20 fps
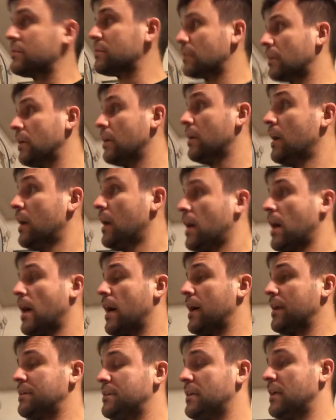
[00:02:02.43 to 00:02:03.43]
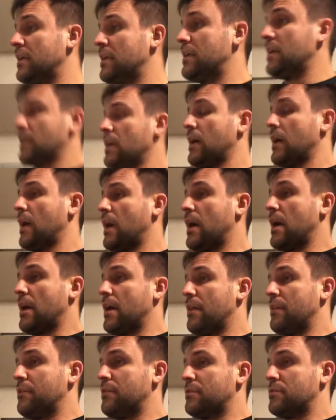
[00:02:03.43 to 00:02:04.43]
So I did
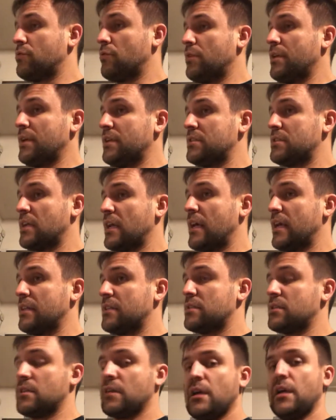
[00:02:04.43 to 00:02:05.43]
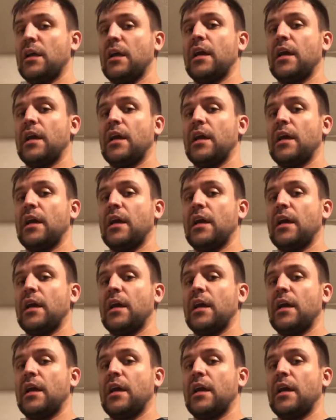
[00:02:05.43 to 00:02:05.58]
the 20 sets,